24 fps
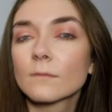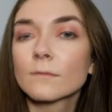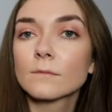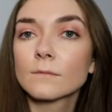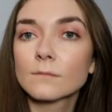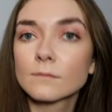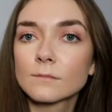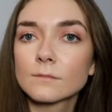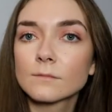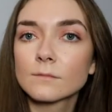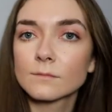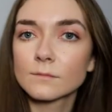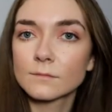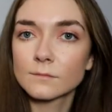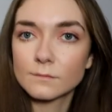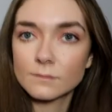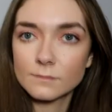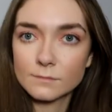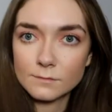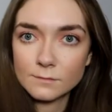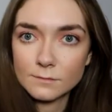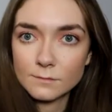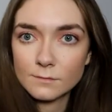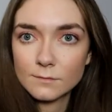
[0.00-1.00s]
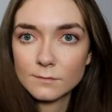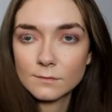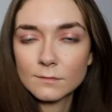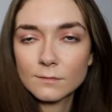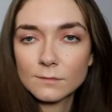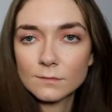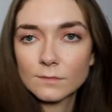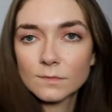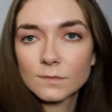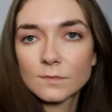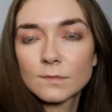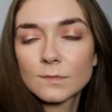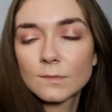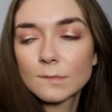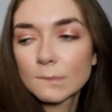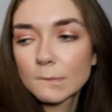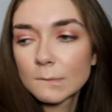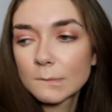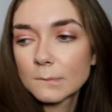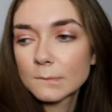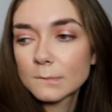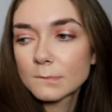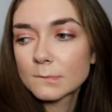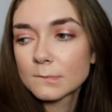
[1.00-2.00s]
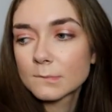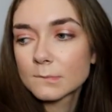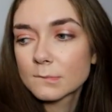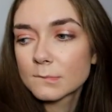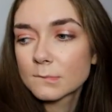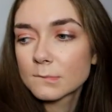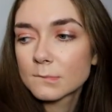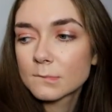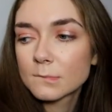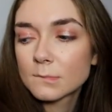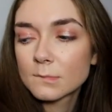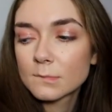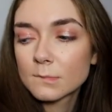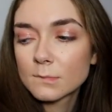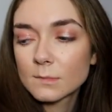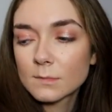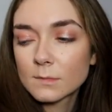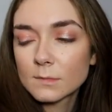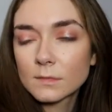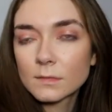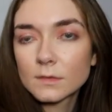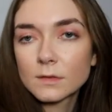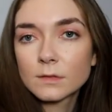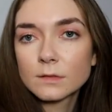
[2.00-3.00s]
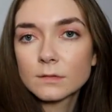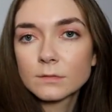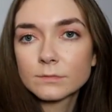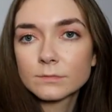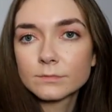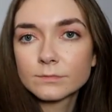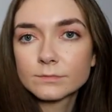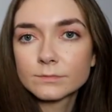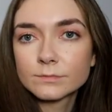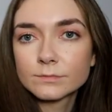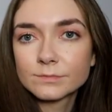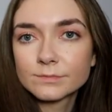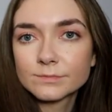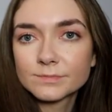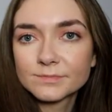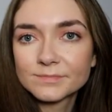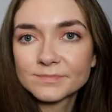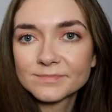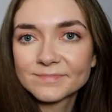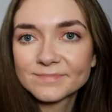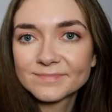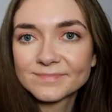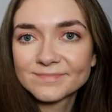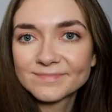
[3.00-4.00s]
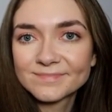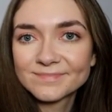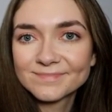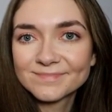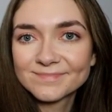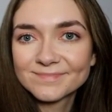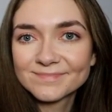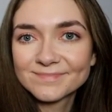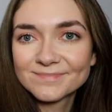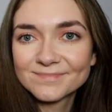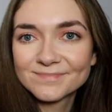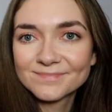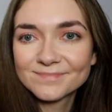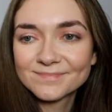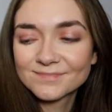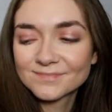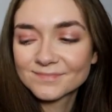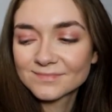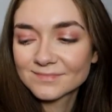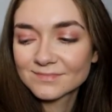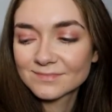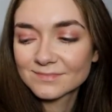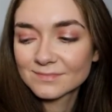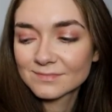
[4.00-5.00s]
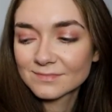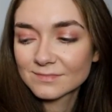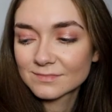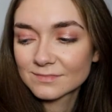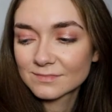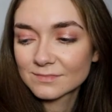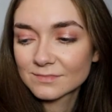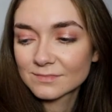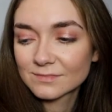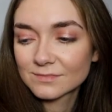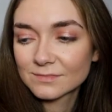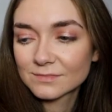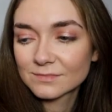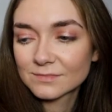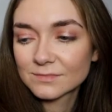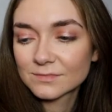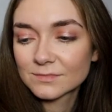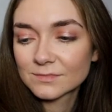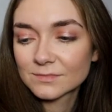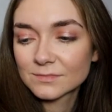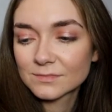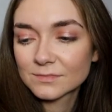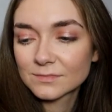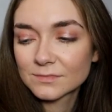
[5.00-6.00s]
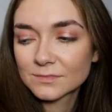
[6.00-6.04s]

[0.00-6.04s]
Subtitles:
(silent)